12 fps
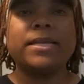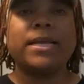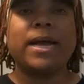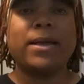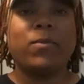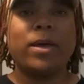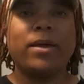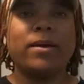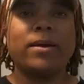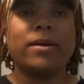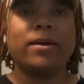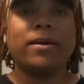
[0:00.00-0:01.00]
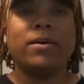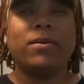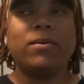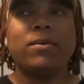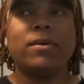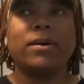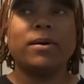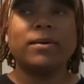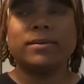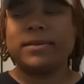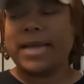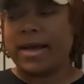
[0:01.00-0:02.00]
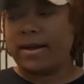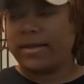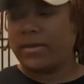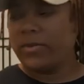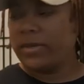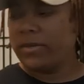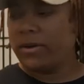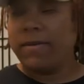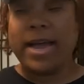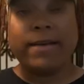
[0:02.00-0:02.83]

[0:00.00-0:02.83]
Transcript: that I wear or now I switched over.